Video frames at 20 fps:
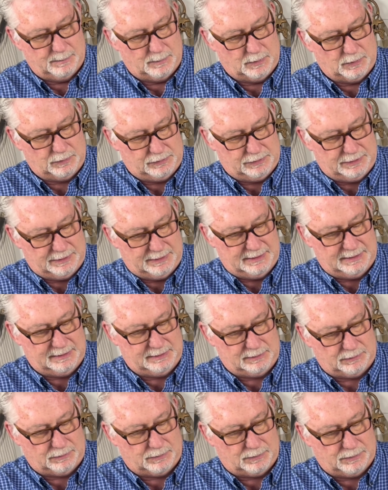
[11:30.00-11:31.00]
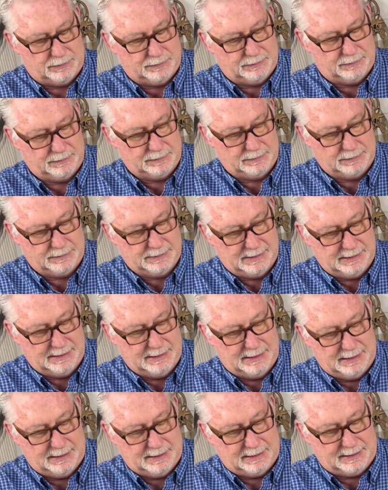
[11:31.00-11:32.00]
most of these little
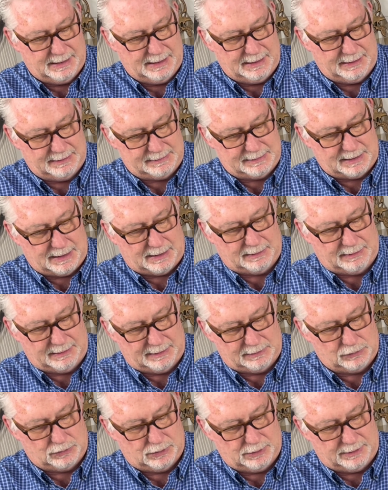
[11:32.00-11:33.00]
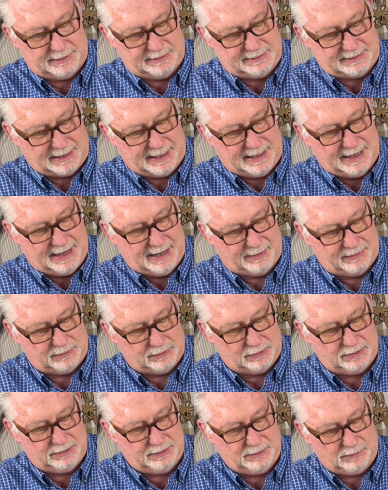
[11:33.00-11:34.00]
kinks out as good as I can.
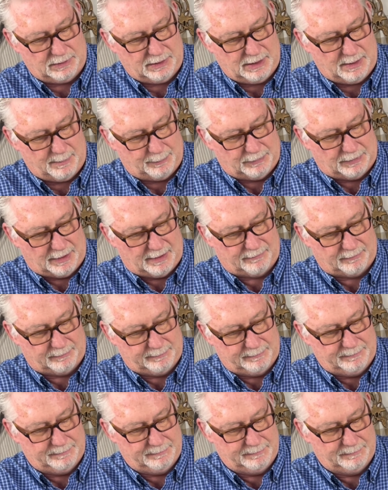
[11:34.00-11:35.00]
There's still a couple of them.